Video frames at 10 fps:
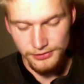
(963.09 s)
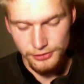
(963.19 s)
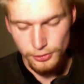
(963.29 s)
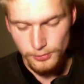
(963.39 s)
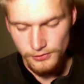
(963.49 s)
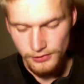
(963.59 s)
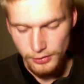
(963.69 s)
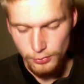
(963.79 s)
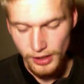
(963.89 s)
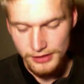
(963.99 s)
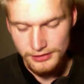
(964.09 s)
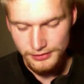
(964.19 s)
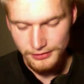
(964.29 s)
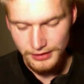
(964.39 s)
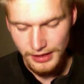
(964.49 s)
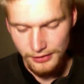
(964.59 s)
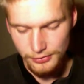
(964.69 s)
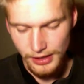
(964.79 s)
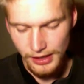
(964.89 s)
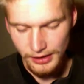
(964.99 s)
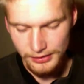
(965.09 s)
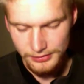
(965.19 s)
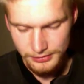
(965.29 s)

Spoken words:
stooped his head right into the cataract.